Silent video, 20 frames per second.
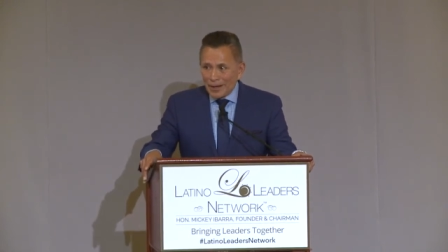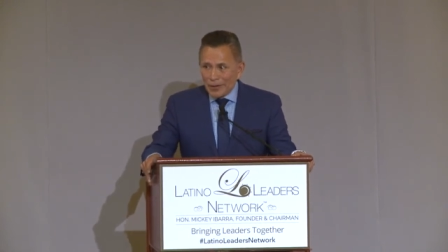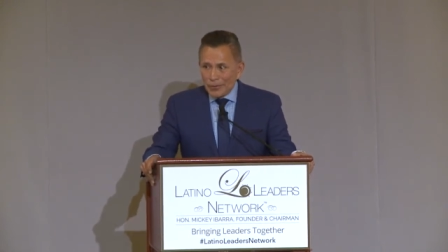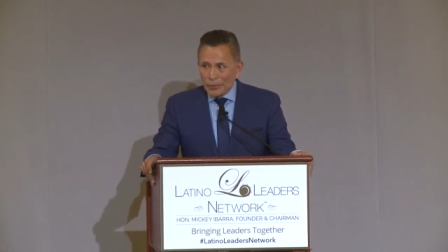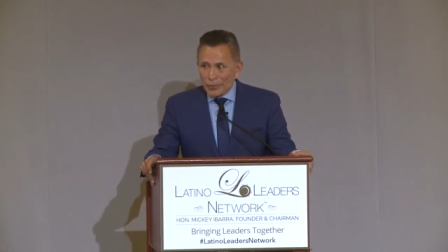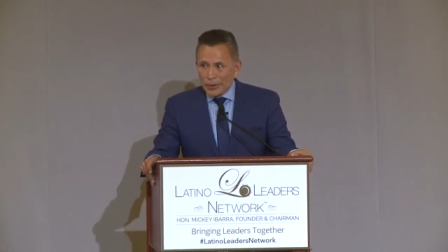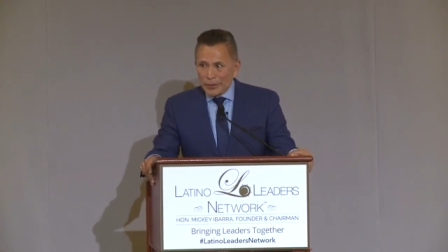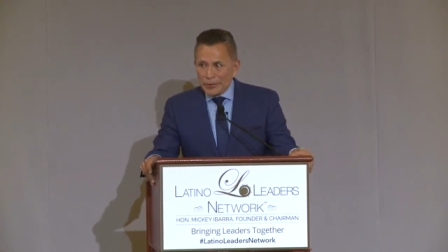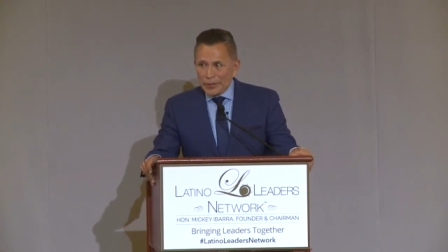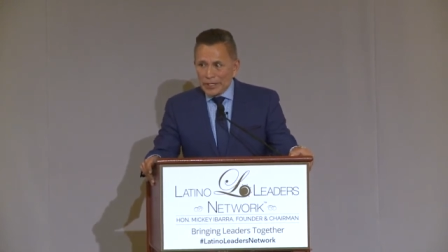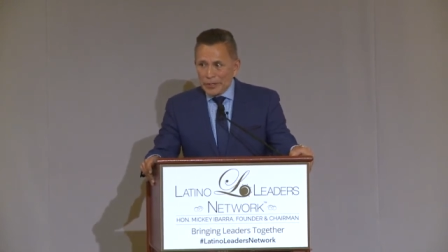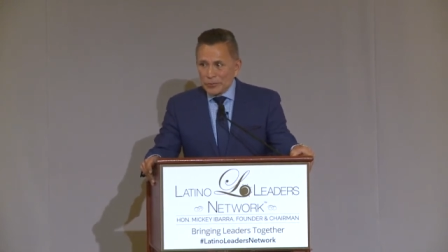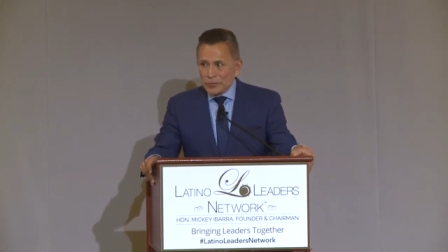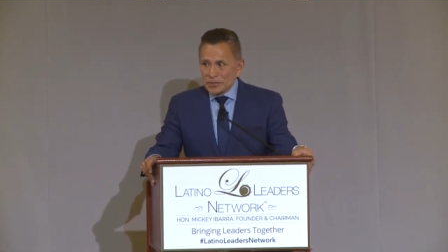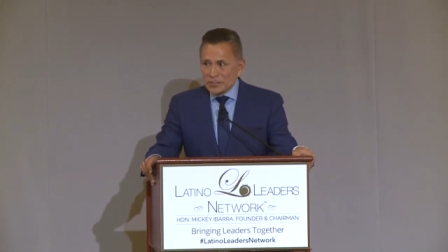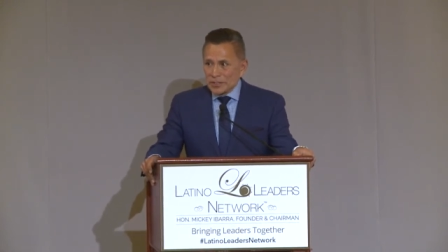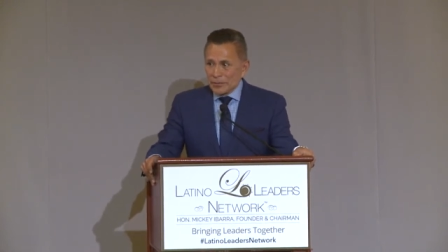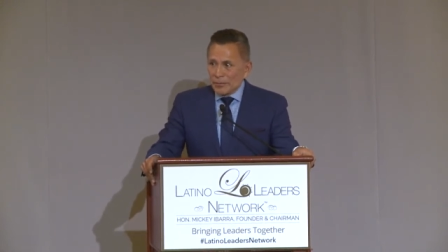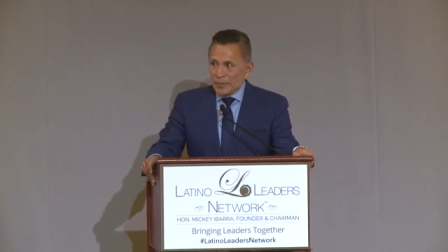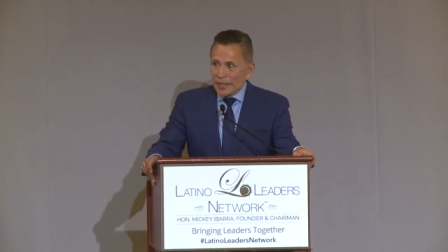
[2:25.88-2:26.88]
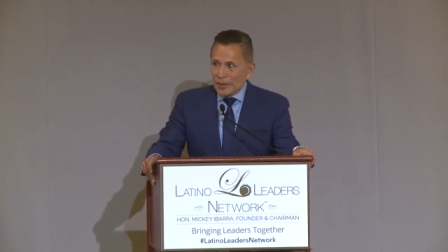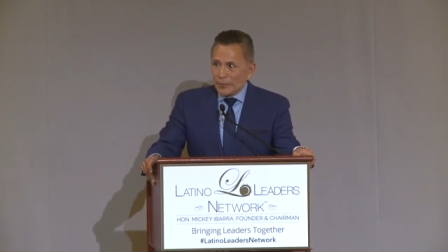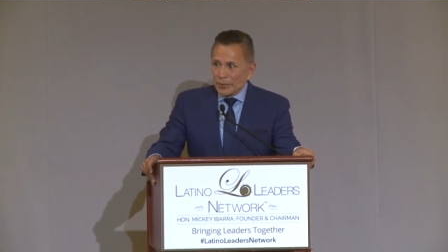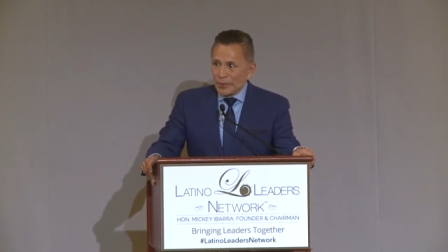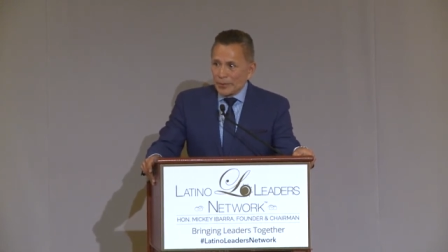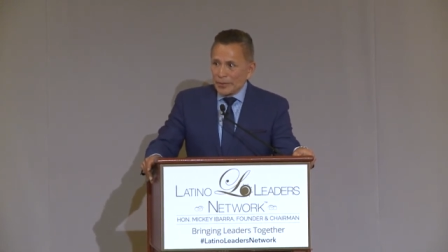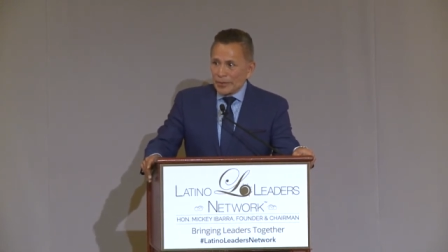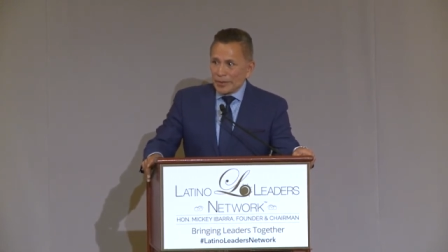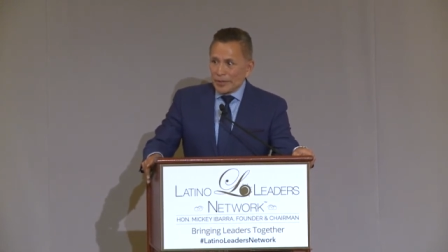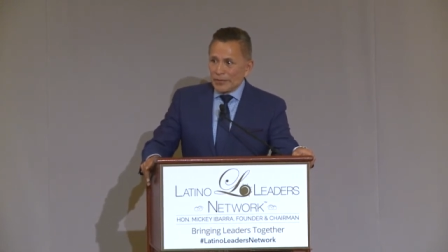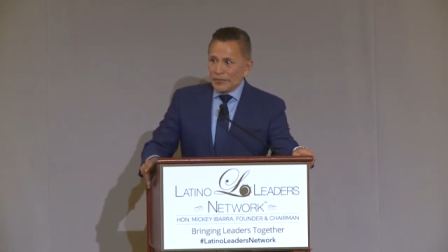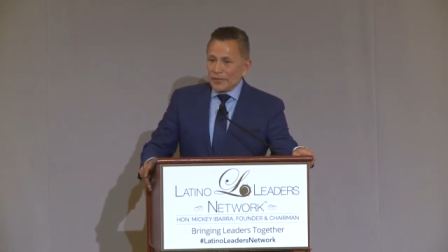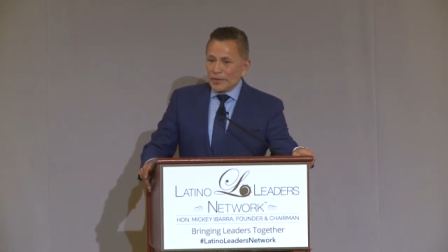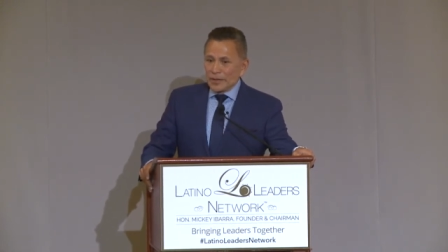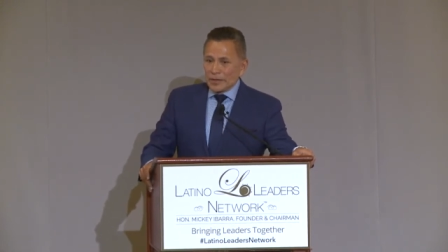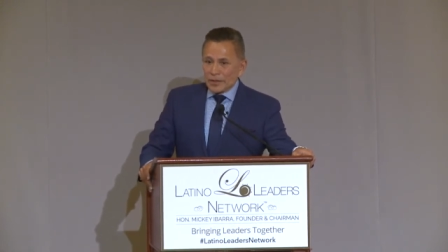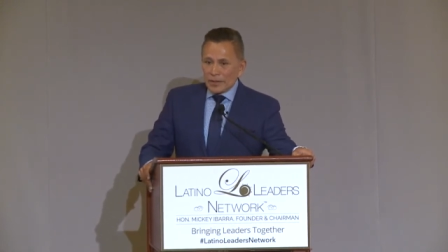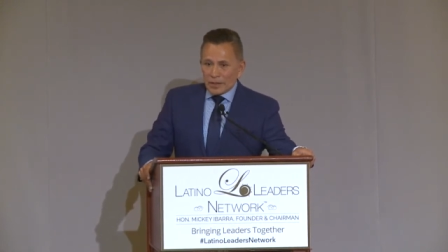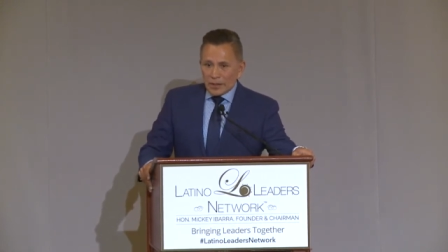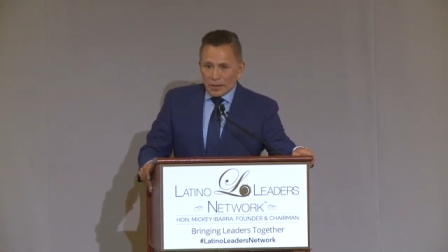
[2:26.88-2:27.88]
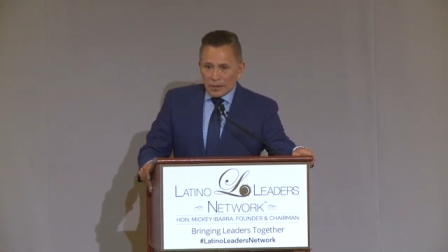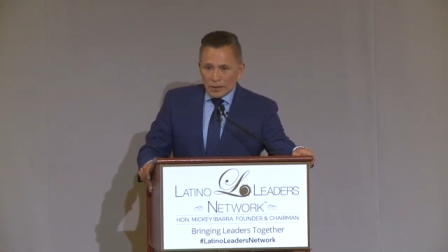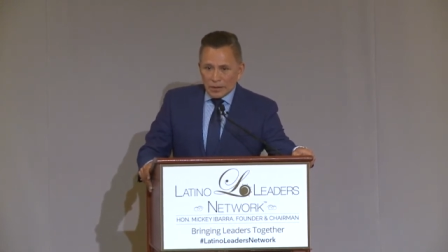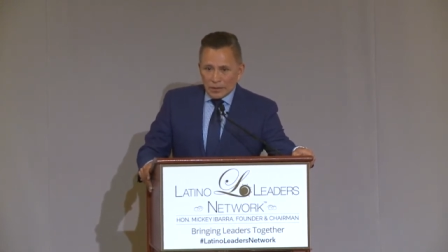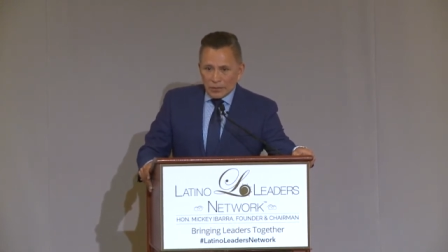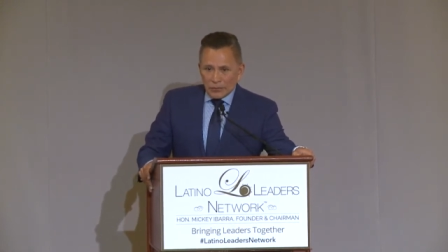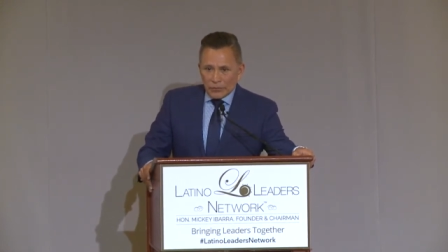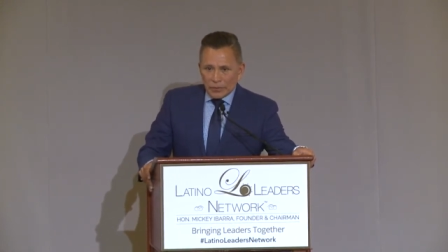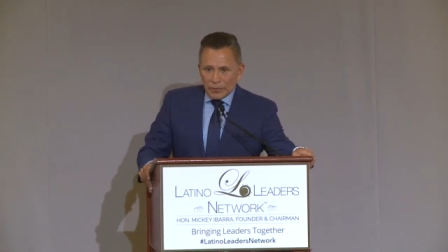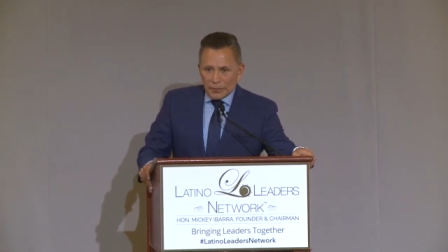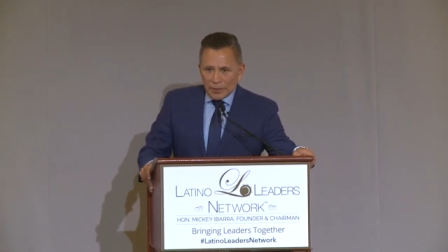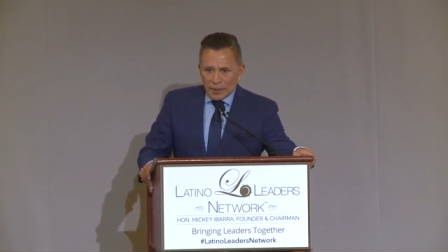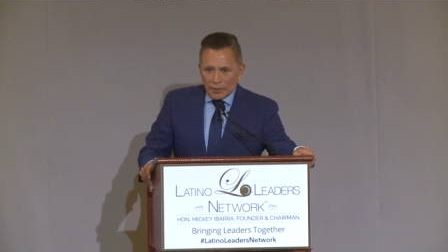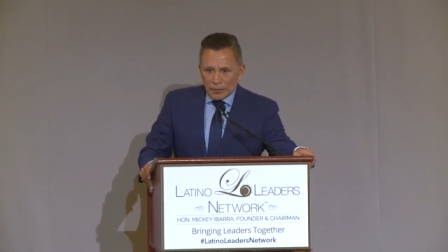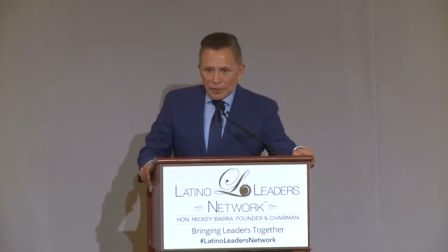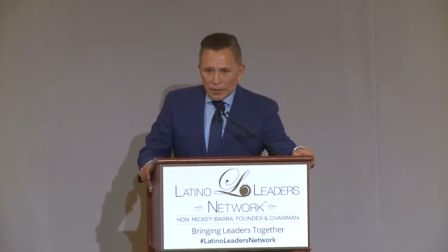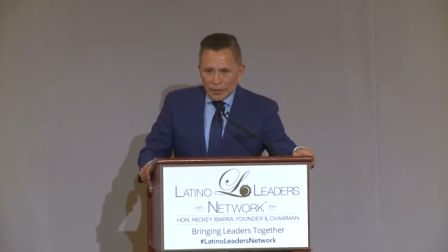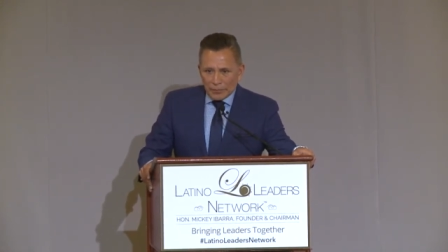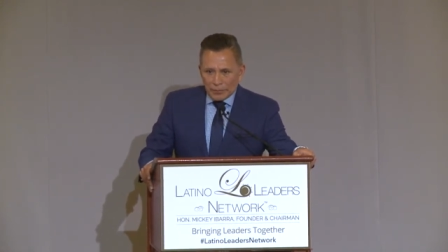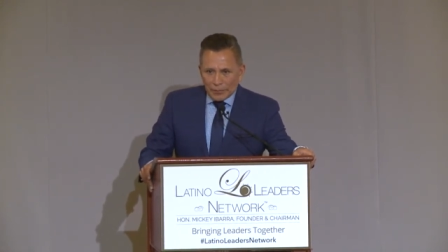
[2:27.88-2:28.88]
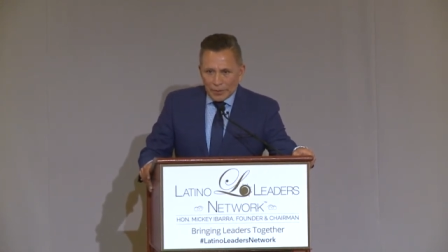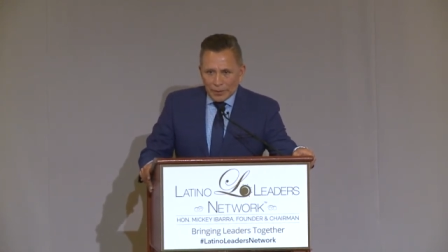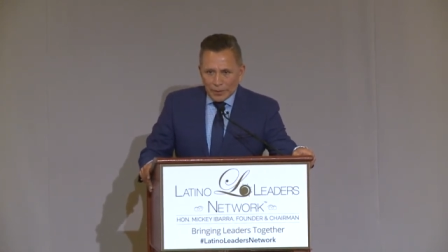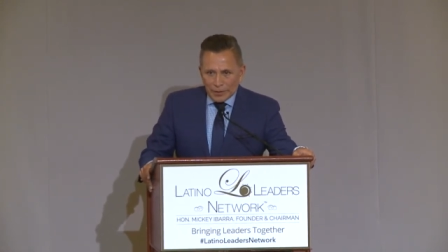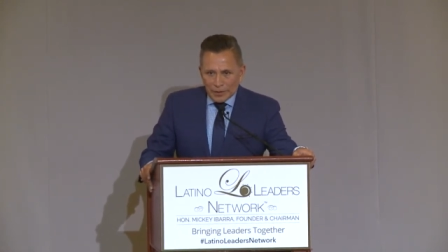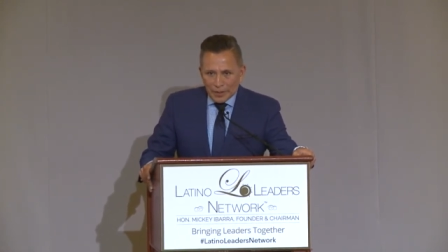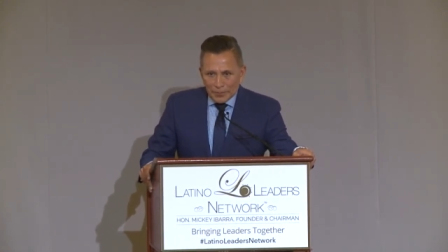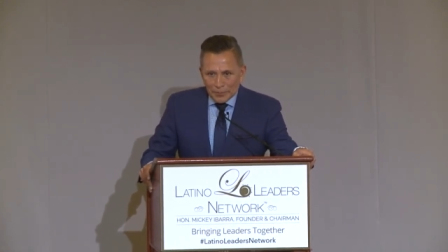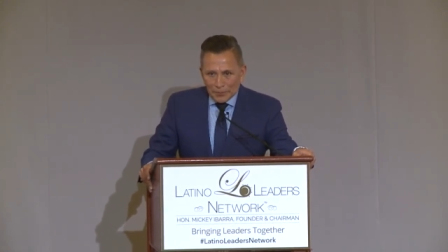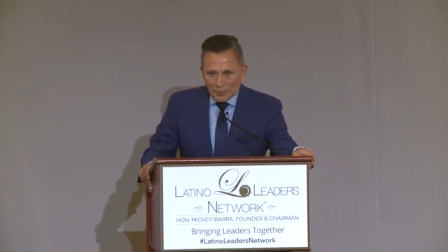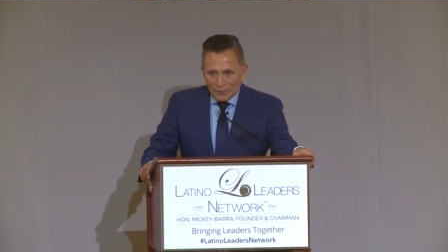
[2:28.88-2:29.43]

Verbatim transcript: where he was a member of the Young Republican Party.